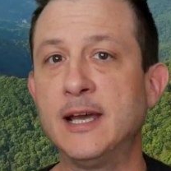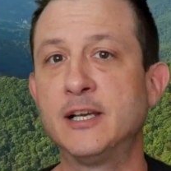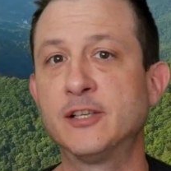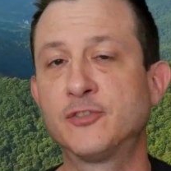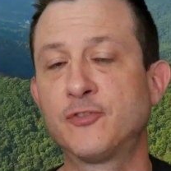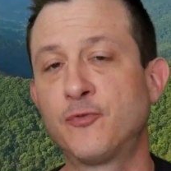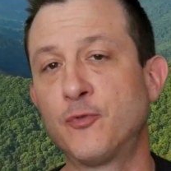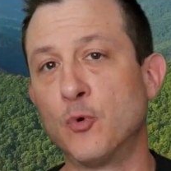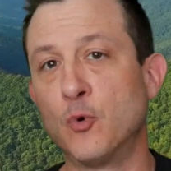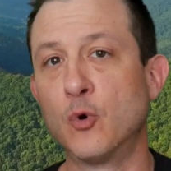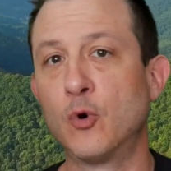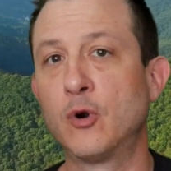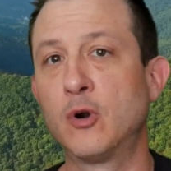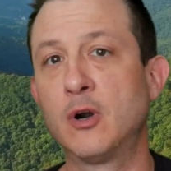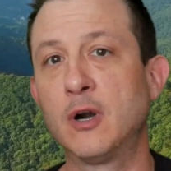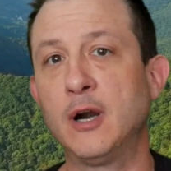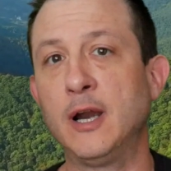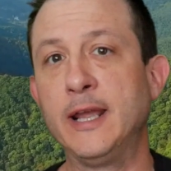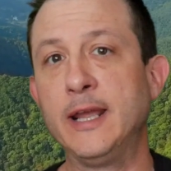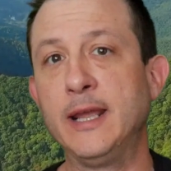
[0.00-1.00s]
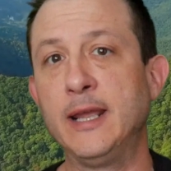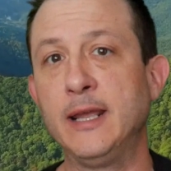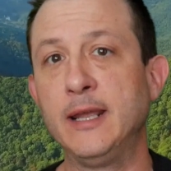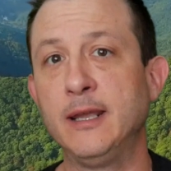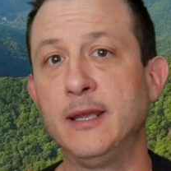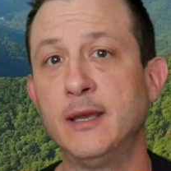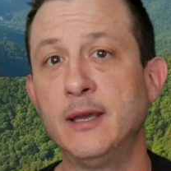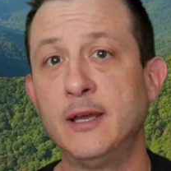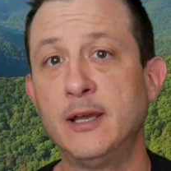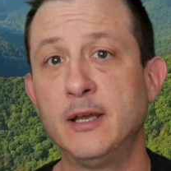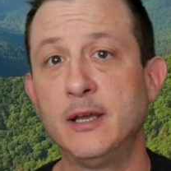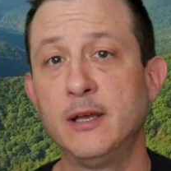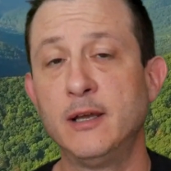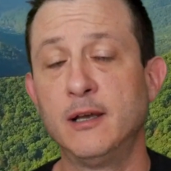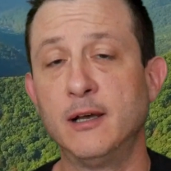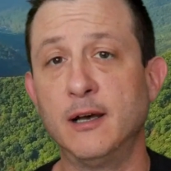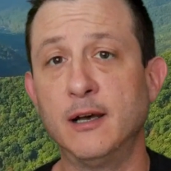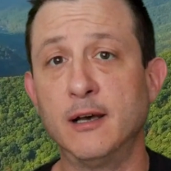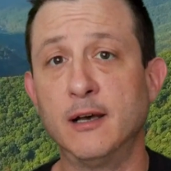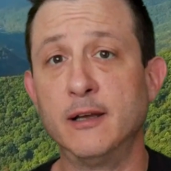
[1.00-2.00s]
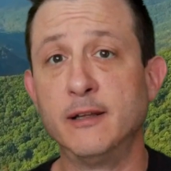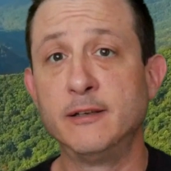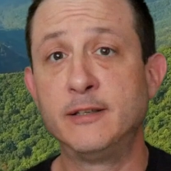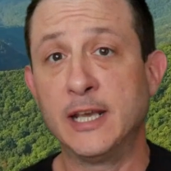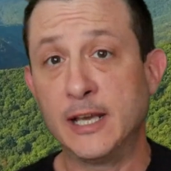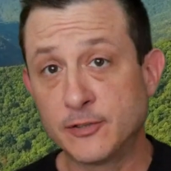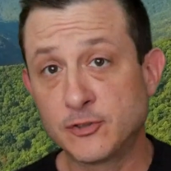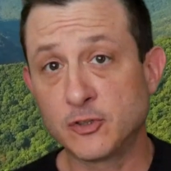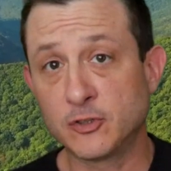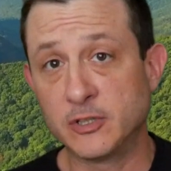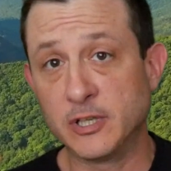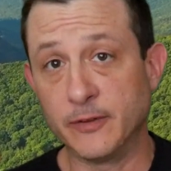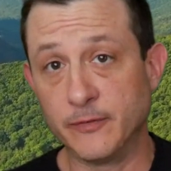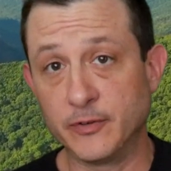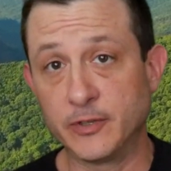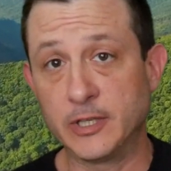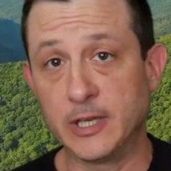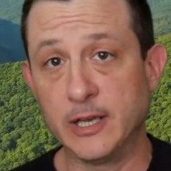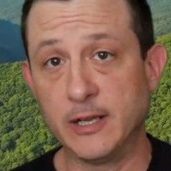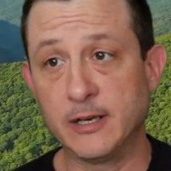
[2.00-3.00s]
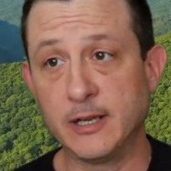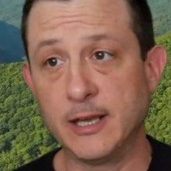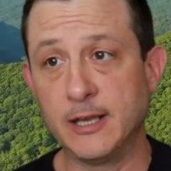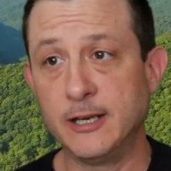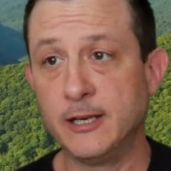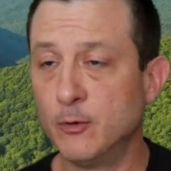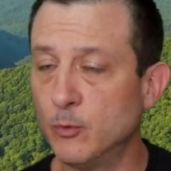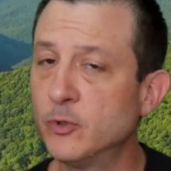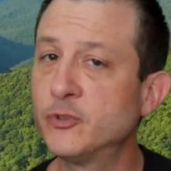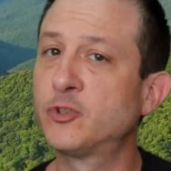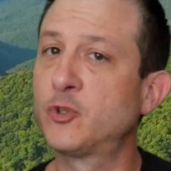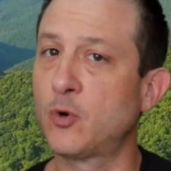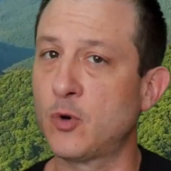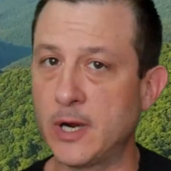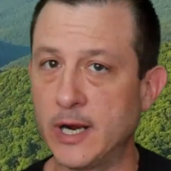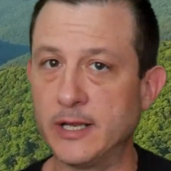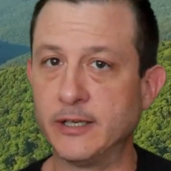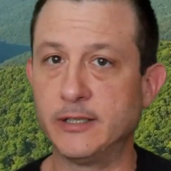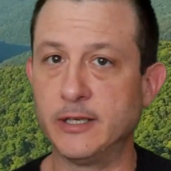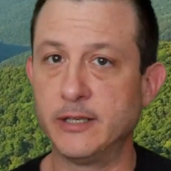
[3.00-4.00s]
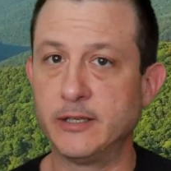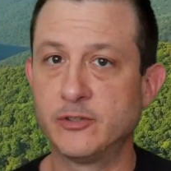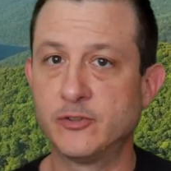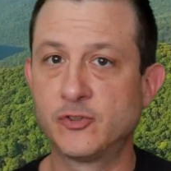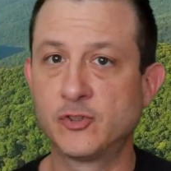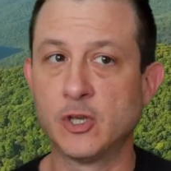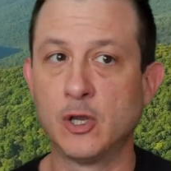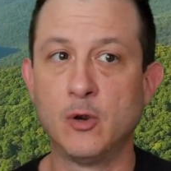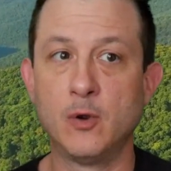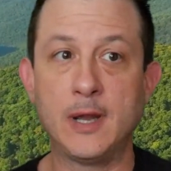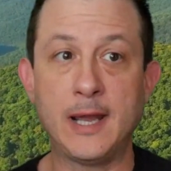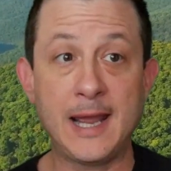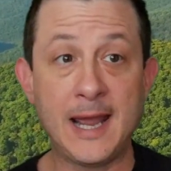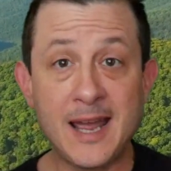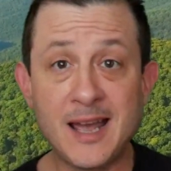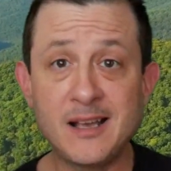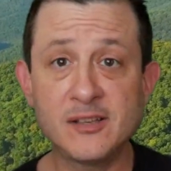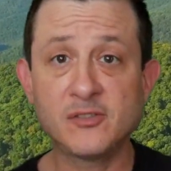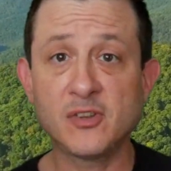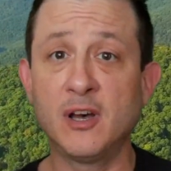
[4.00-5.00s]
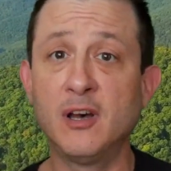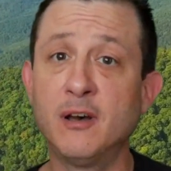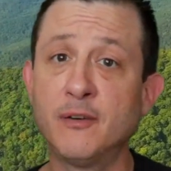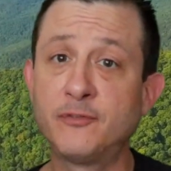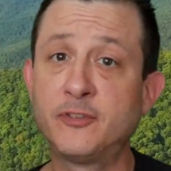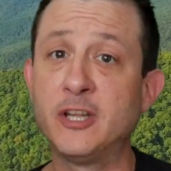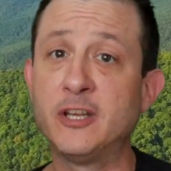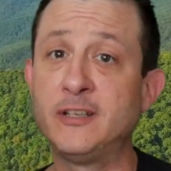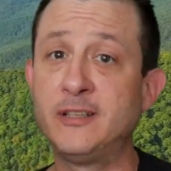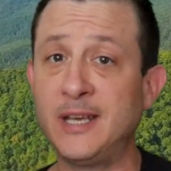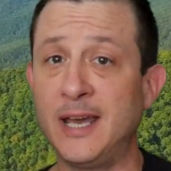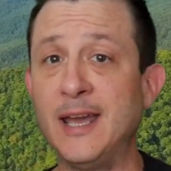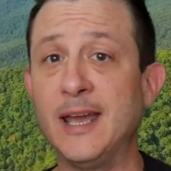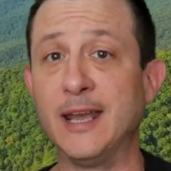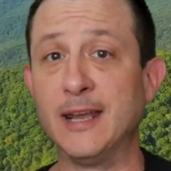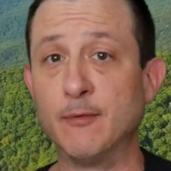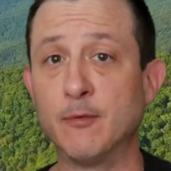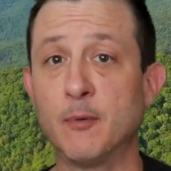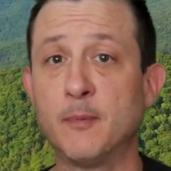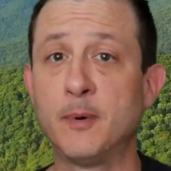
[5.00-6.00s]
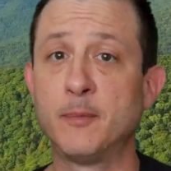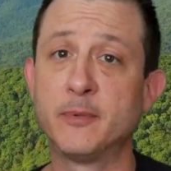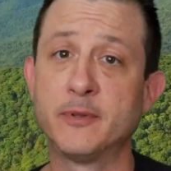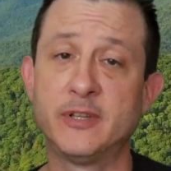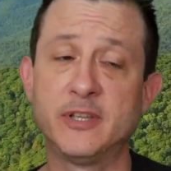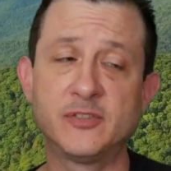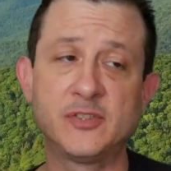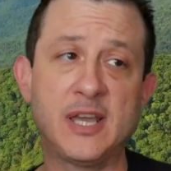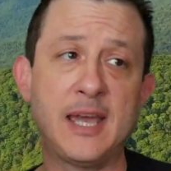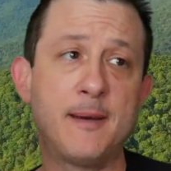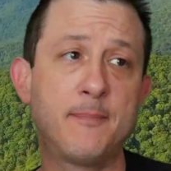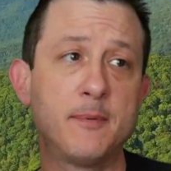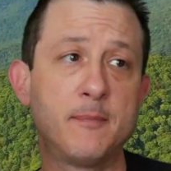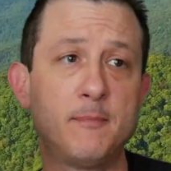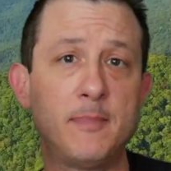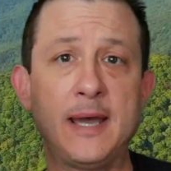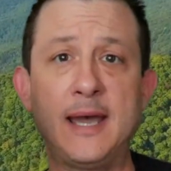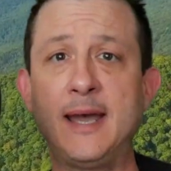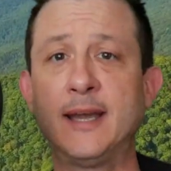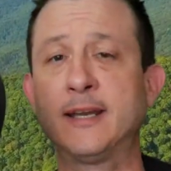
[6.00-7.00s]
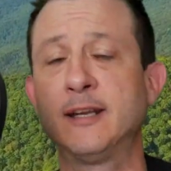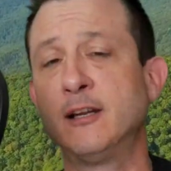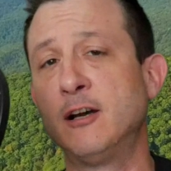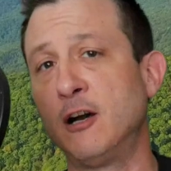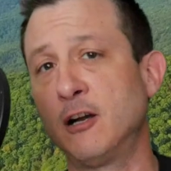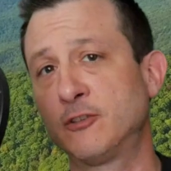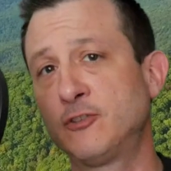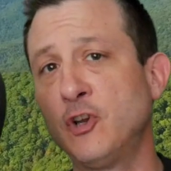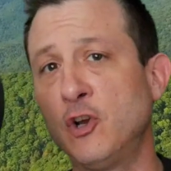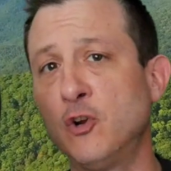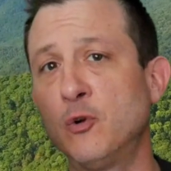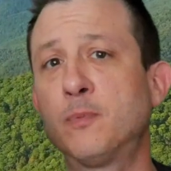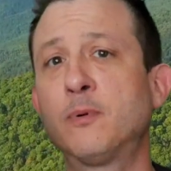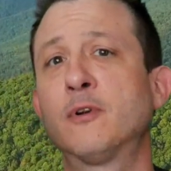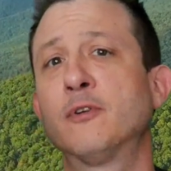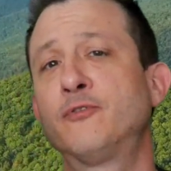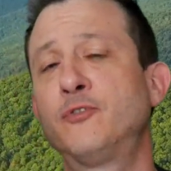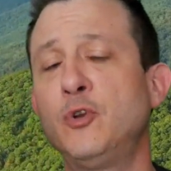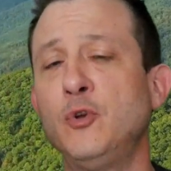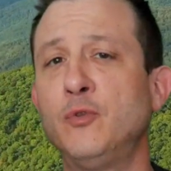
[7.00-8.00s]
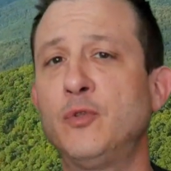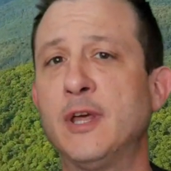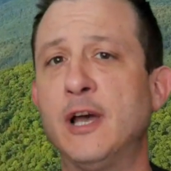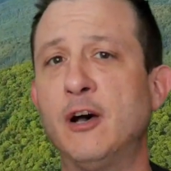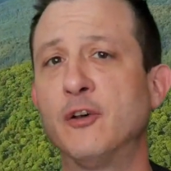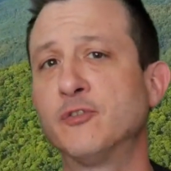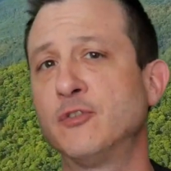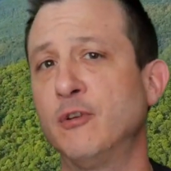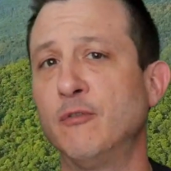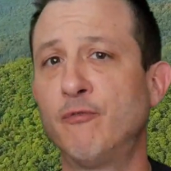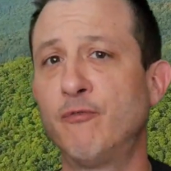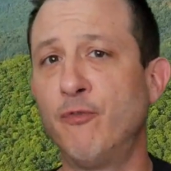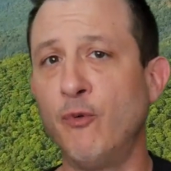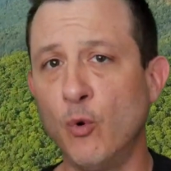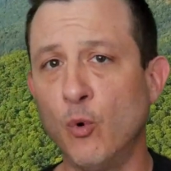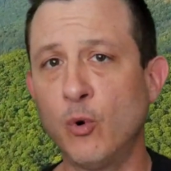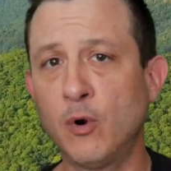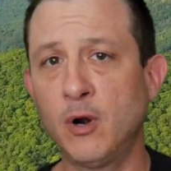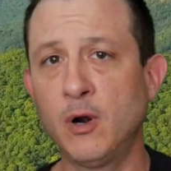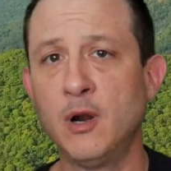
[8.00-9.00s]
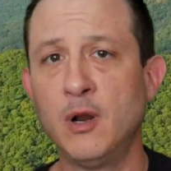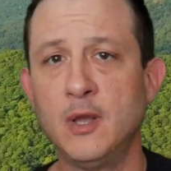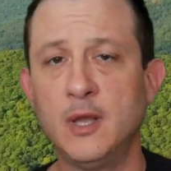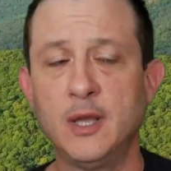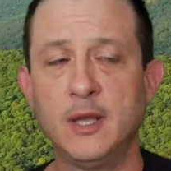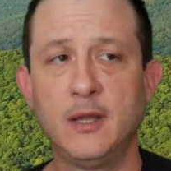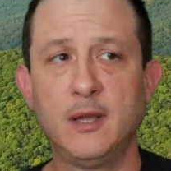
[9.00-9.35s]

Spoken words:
asked for a death certificate, and it was granted. So as of today, remember this happened back in October of 2004,